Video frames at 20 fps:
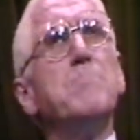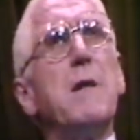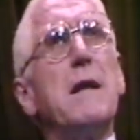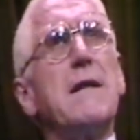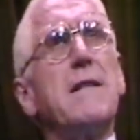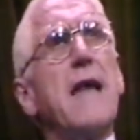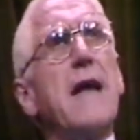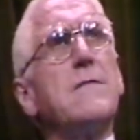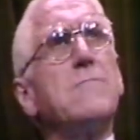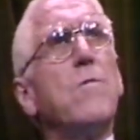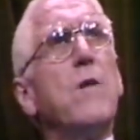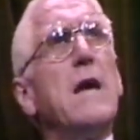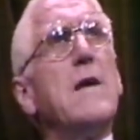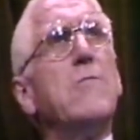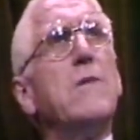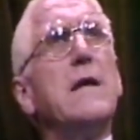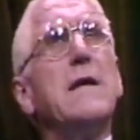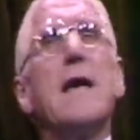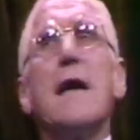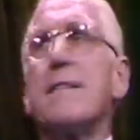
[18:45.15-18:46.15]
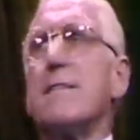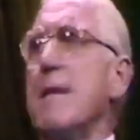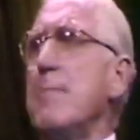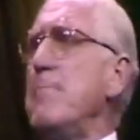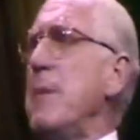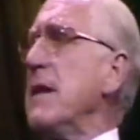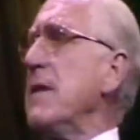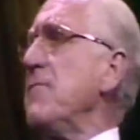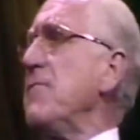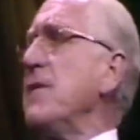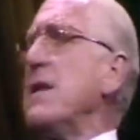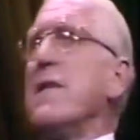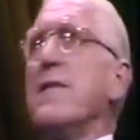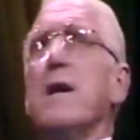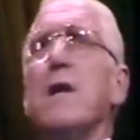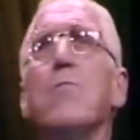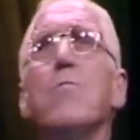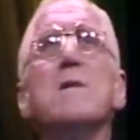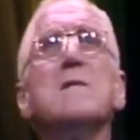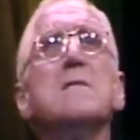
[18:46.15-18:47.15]
but that way we'd get the benefit of
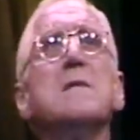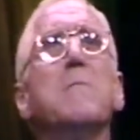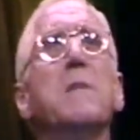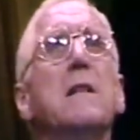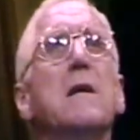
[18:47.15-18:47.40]
their wisdom